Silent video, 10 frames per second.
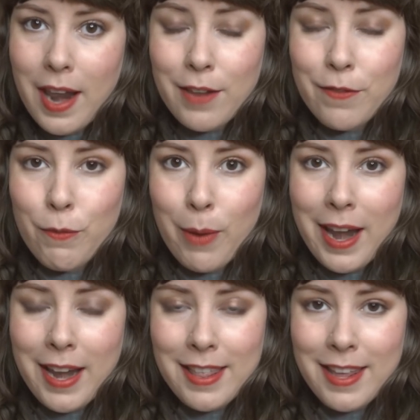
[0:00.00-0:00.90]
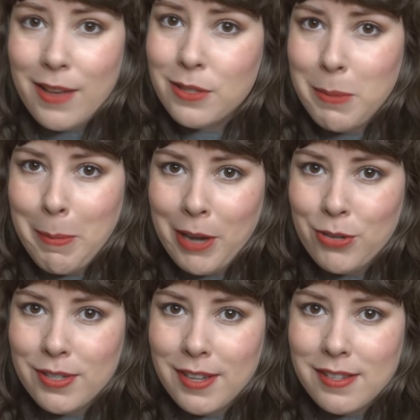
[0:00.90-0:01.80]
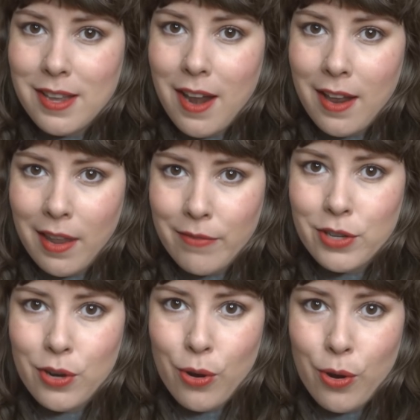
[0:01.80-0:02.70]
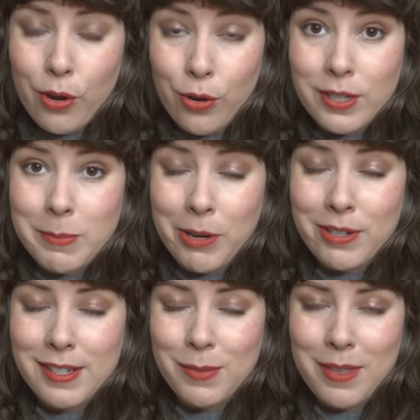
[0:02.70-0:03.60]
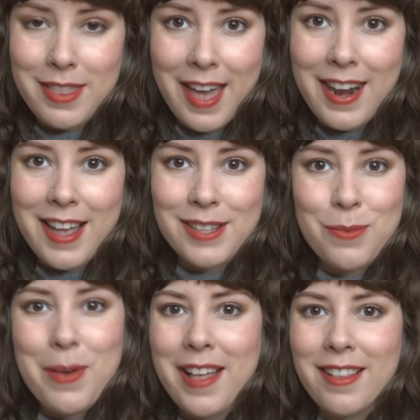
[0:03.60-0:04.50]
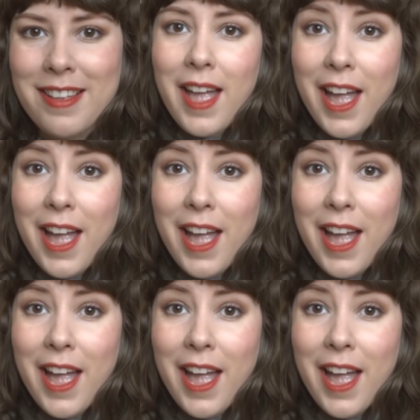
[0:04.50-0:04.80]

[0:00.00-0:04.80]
And if you've read anything else by Patrick Suskind, I'd love to know your experiences with that as well.